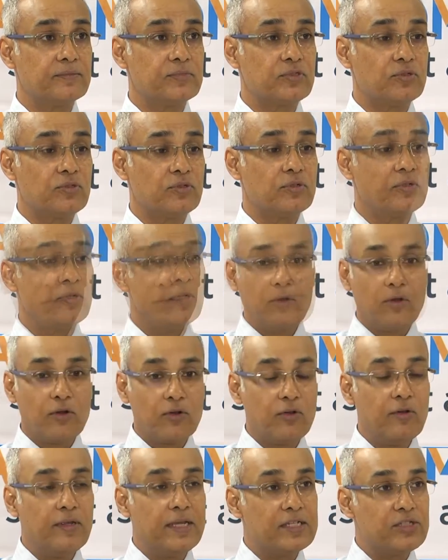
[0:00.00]
So
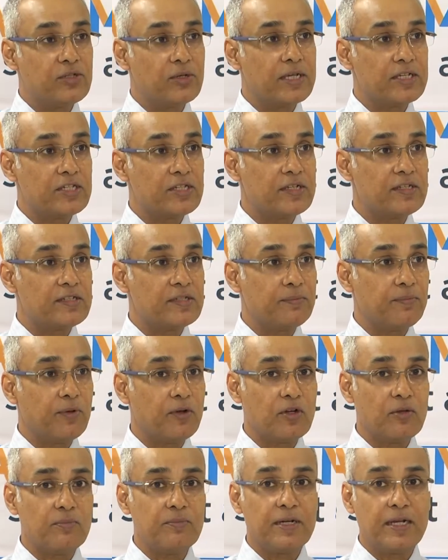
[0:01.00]
not only education is
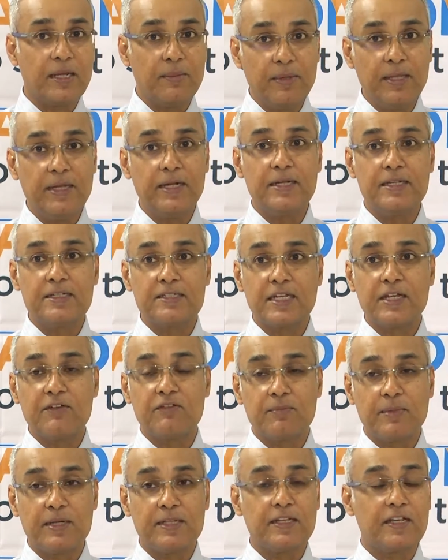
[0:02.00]
important, but amenities
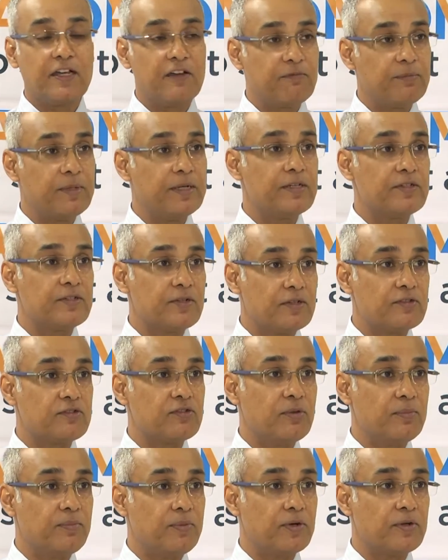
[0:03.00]
given by the government is
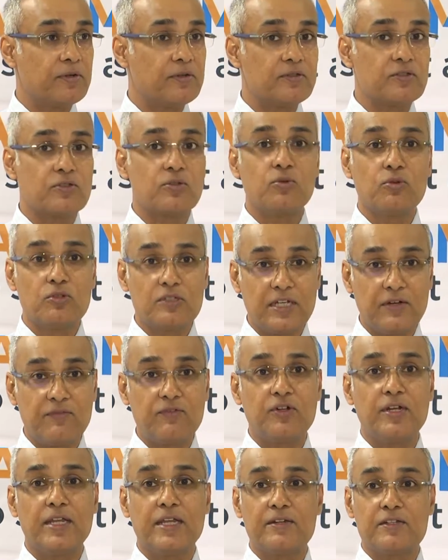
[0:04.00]
also important. Schools
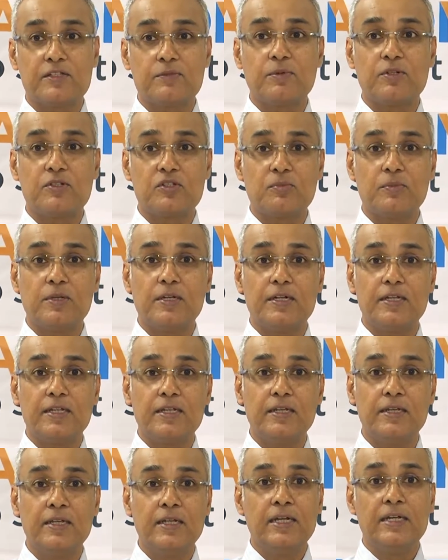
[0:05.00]
have to take
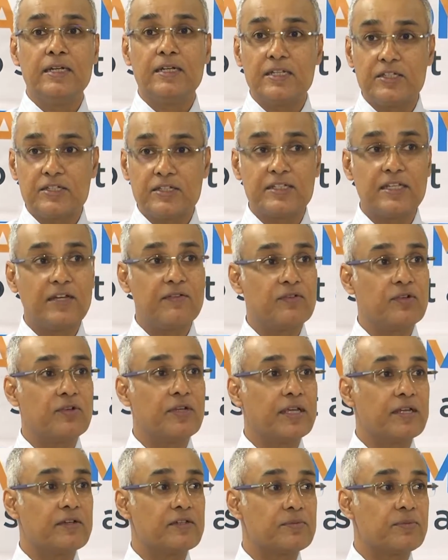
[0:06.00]
responsibility, teachers have to
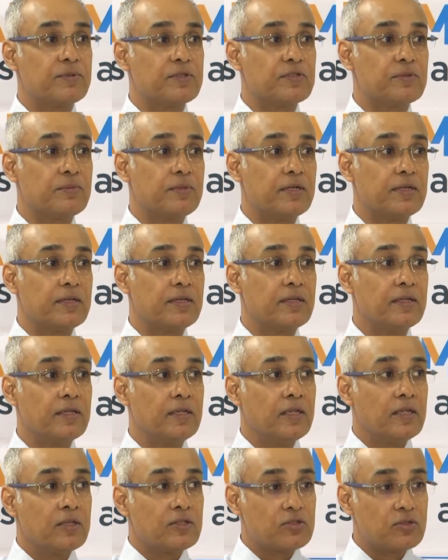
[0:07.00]
take responsibility.
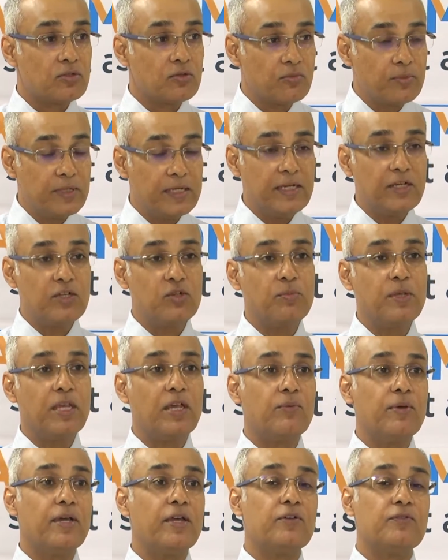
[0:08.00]
So we need to be
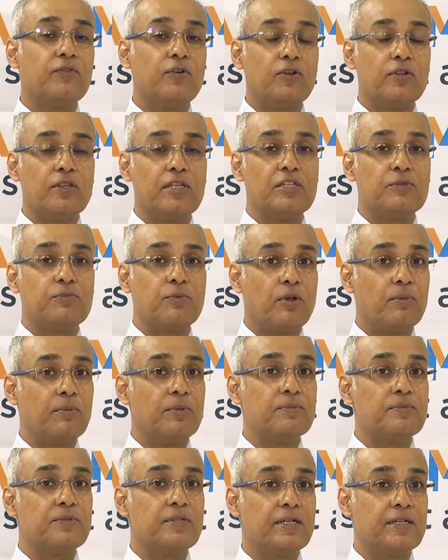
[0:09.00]
aware of all these
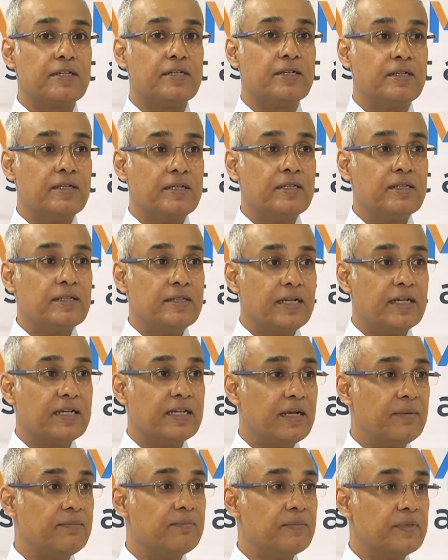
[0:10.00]
problems that,
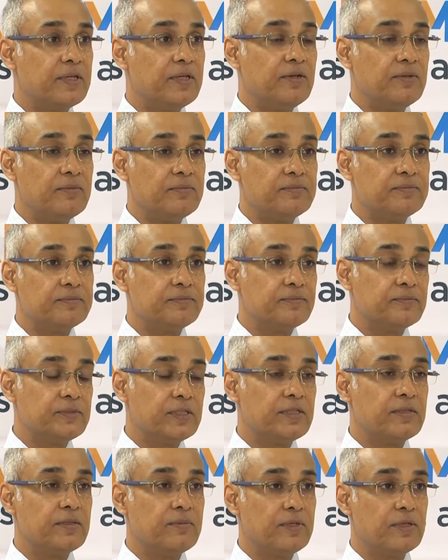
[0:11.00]
that come, you know,
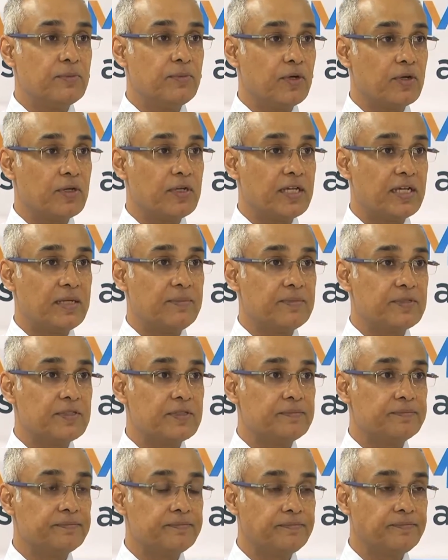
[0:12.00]
with, with modern times.